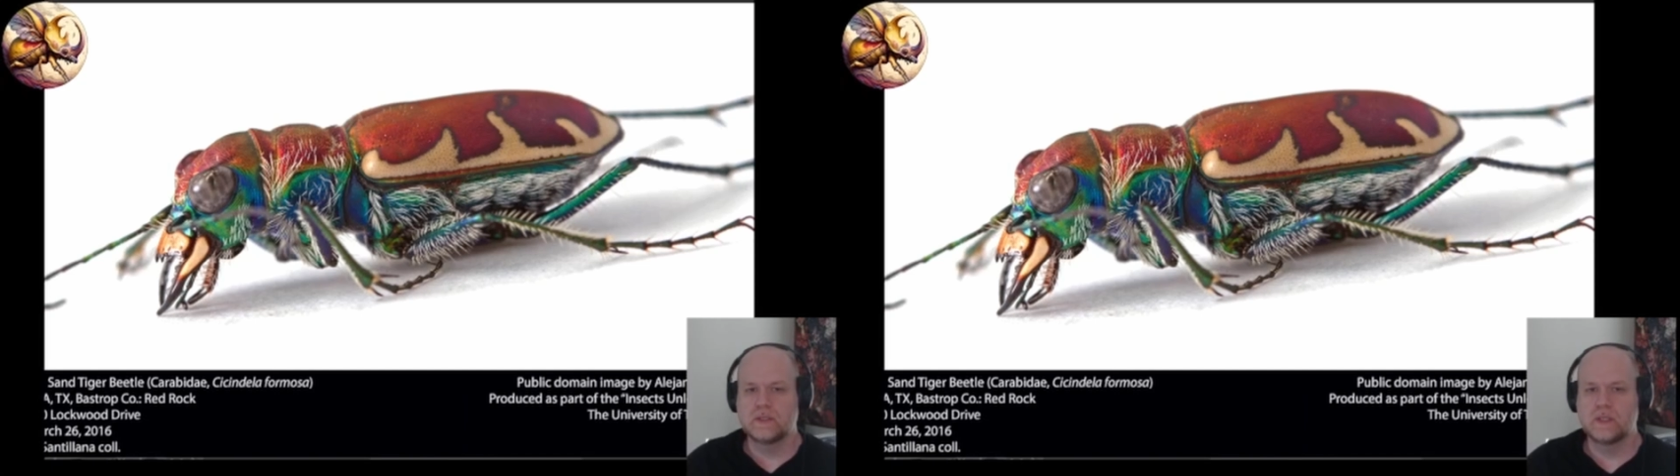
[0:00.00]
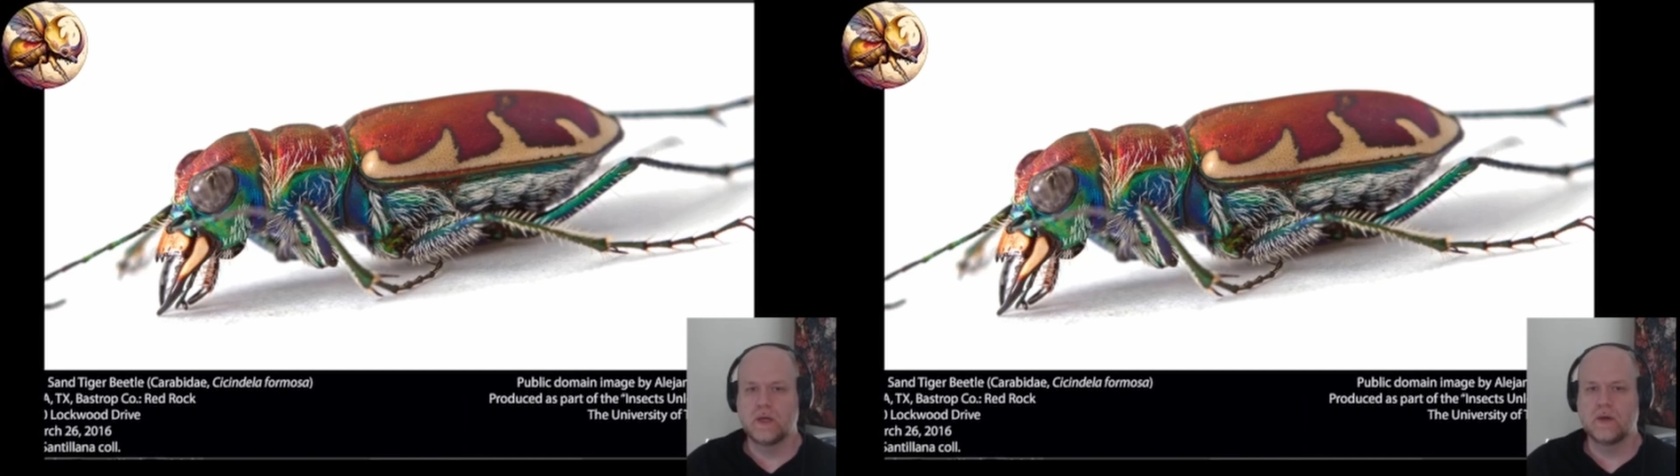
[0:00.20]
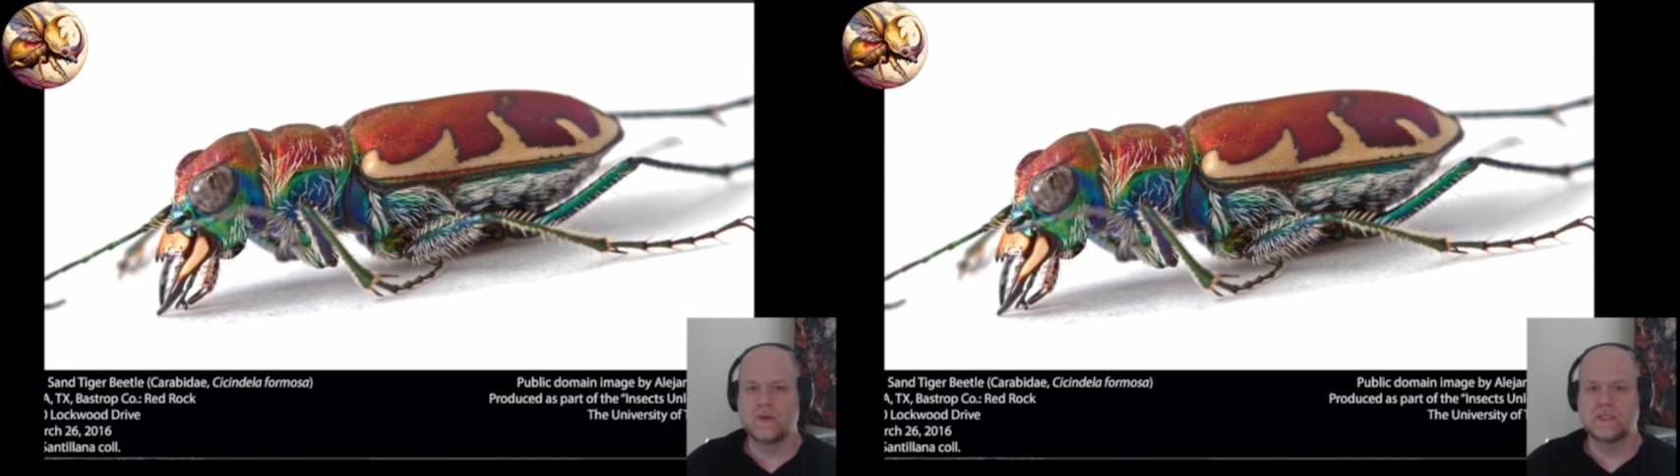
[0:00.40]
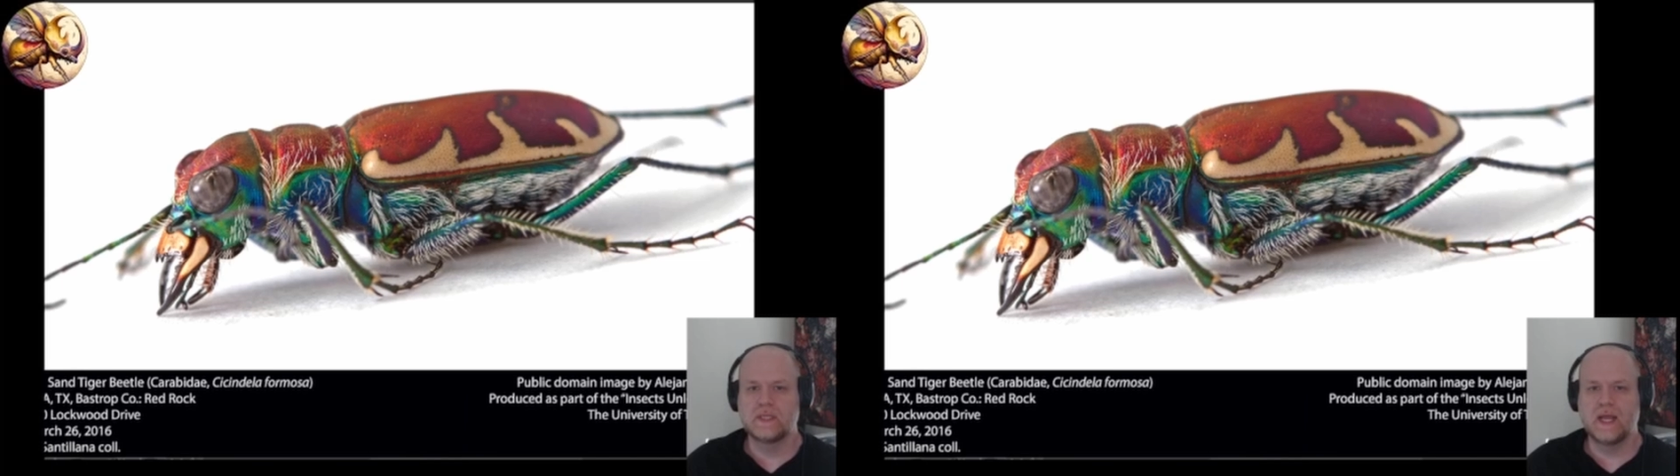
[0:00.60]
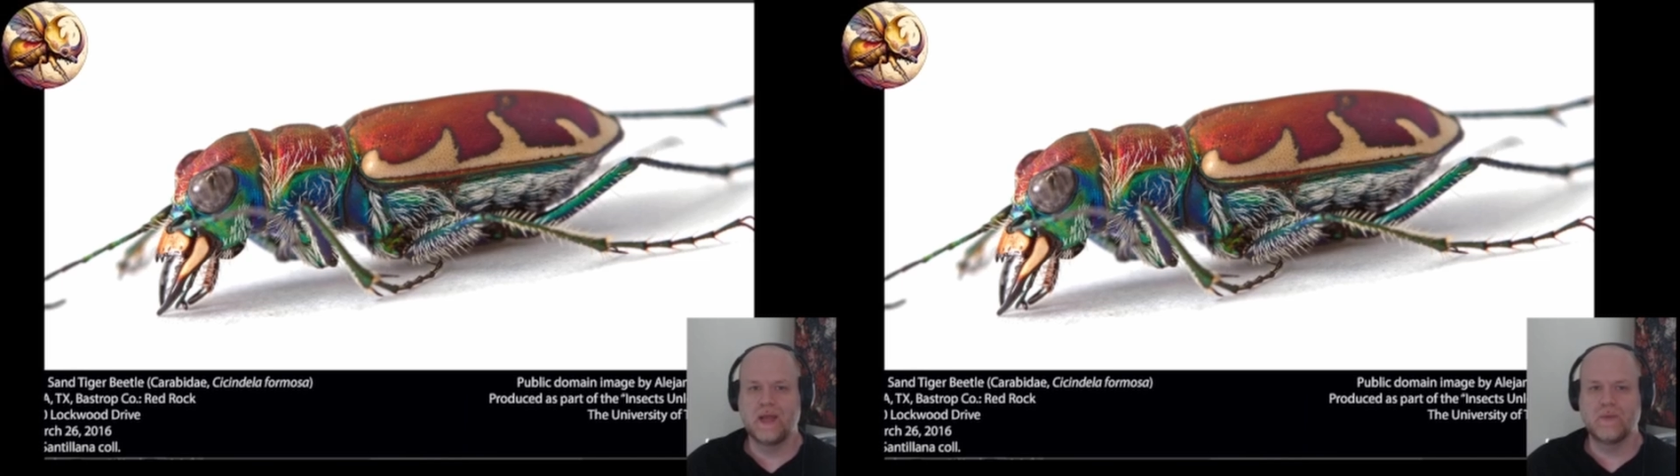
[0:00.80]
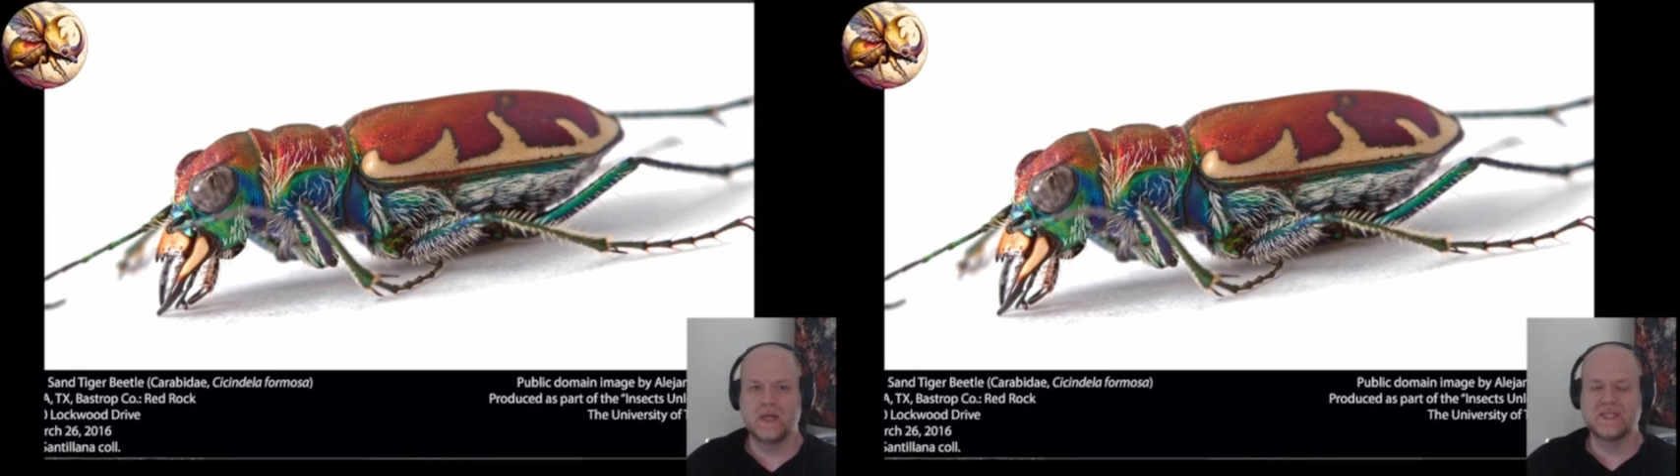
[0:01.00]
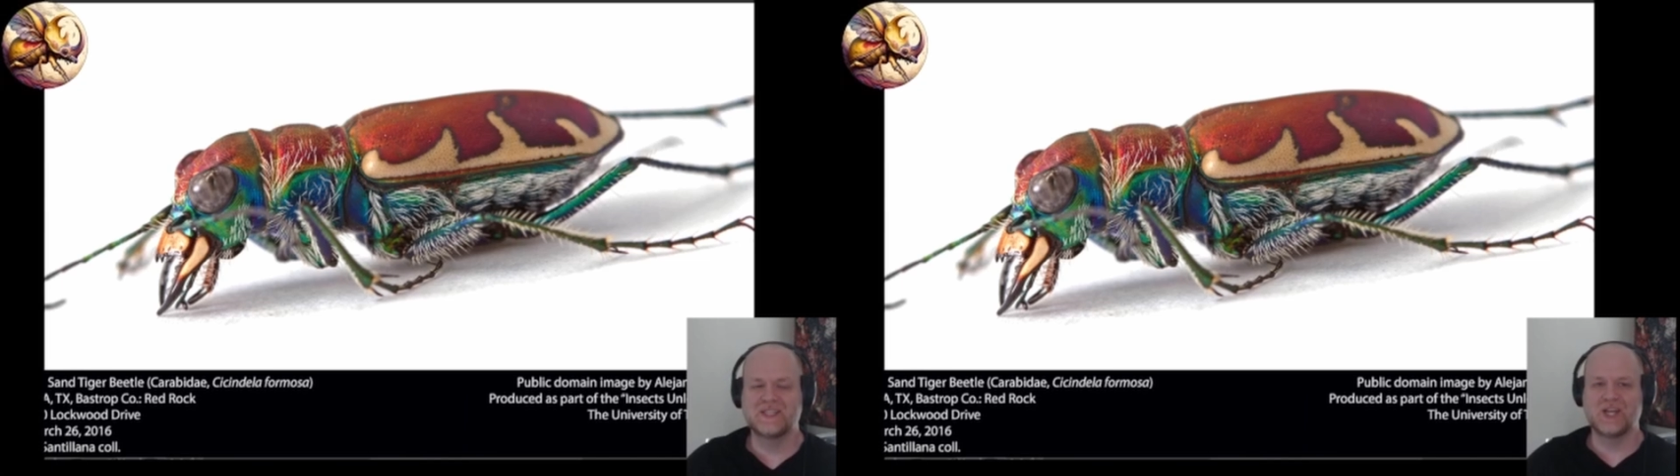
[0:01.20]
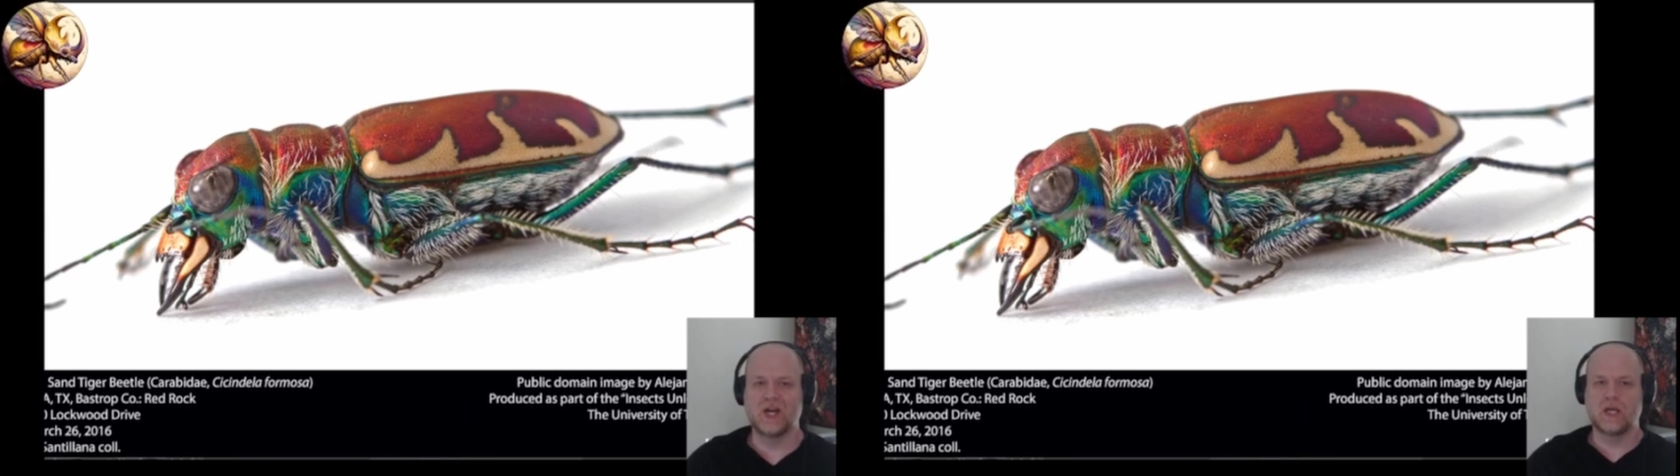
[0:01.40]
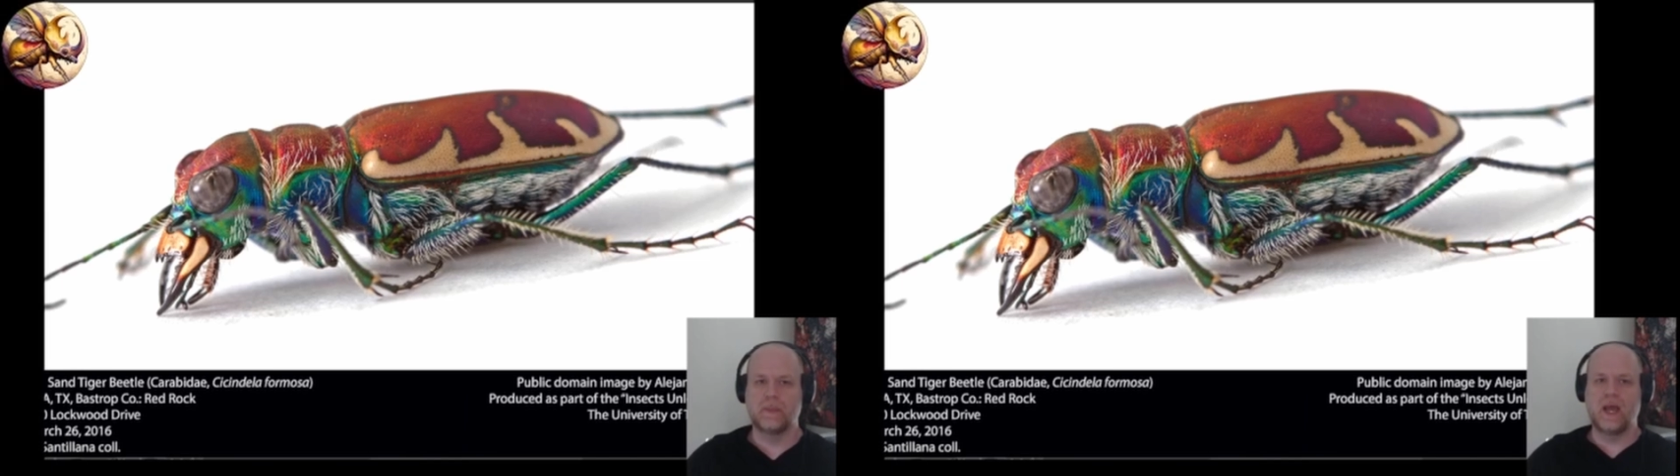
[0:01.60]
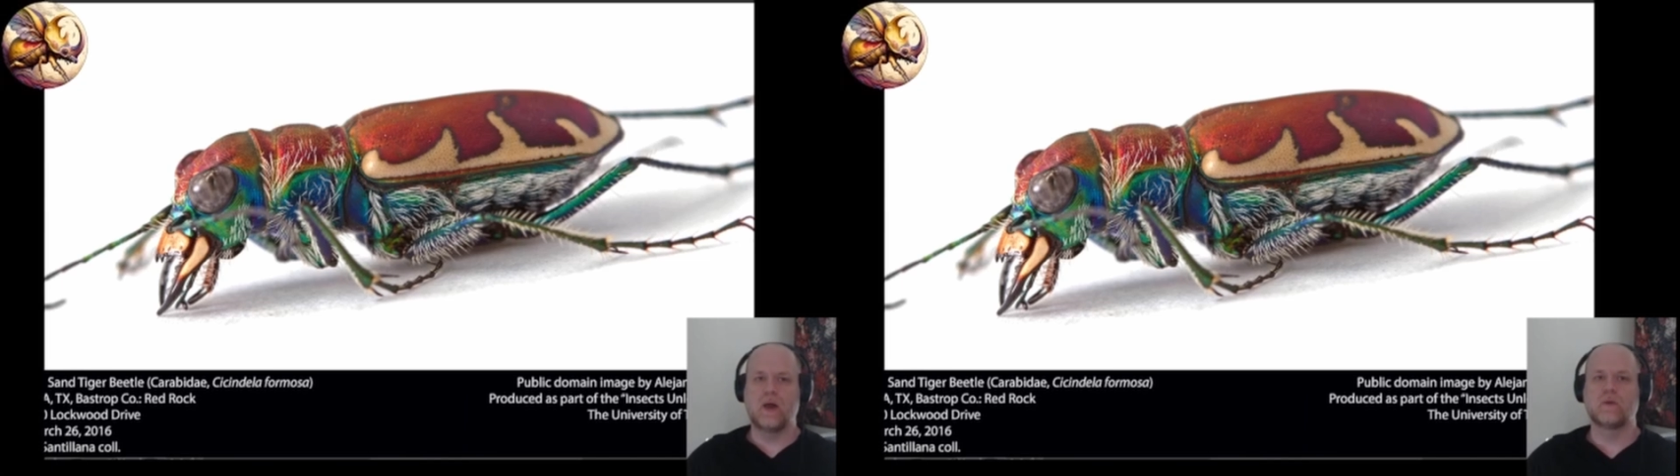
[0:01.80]
So today I wanted to talk
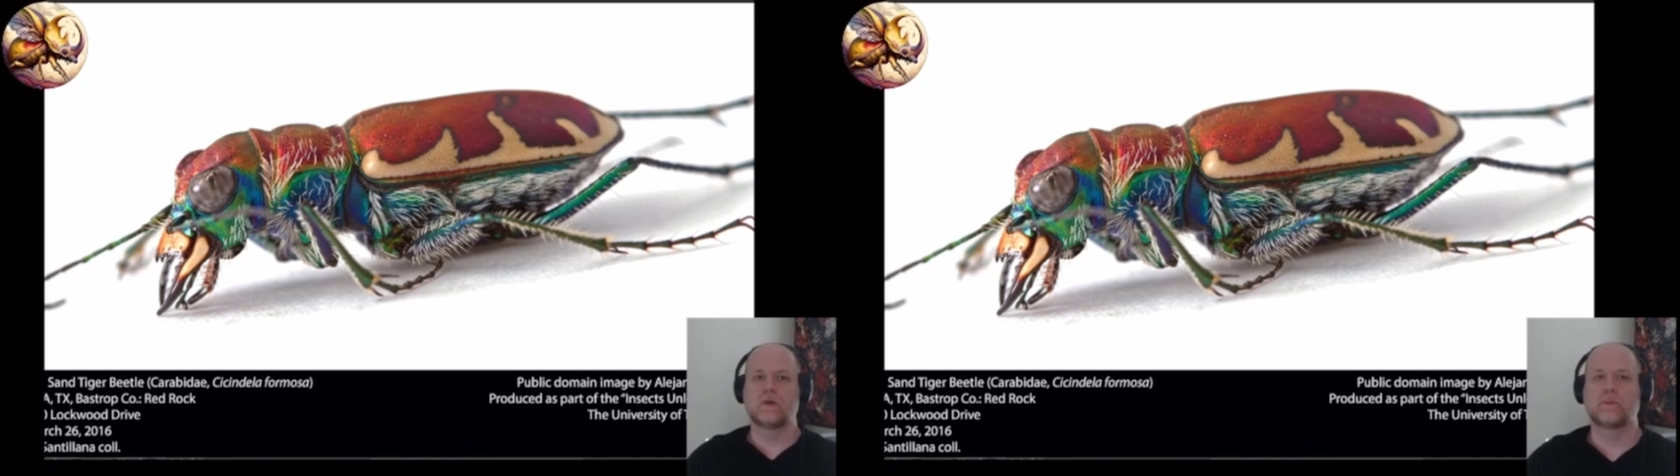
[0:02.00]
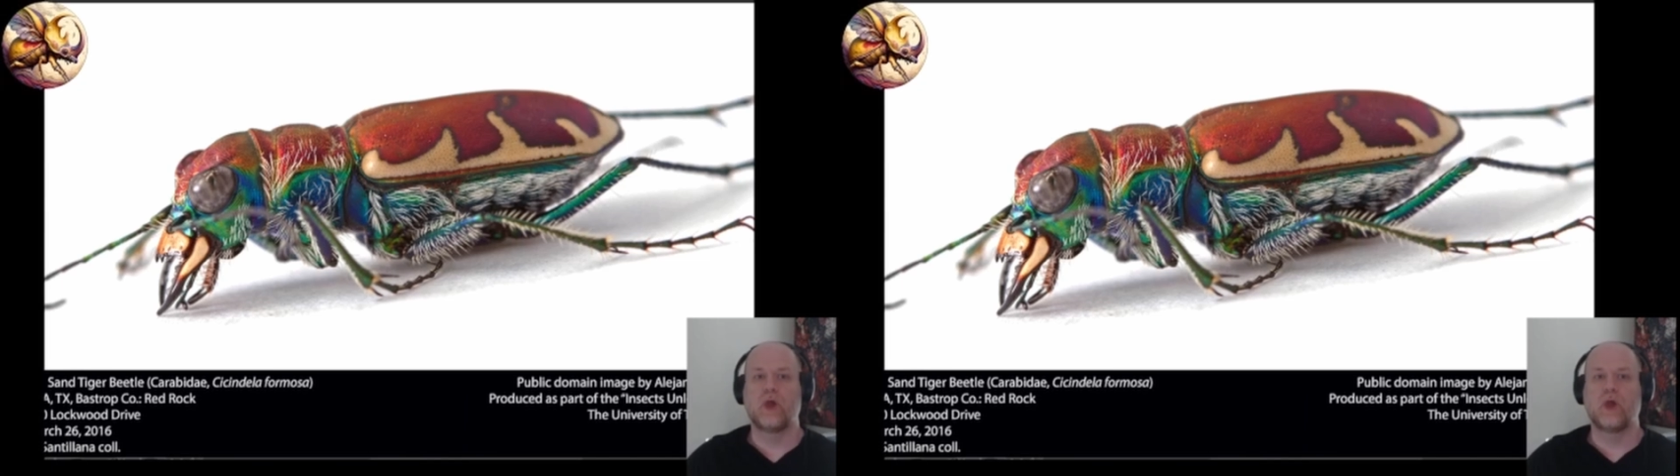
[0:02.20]
about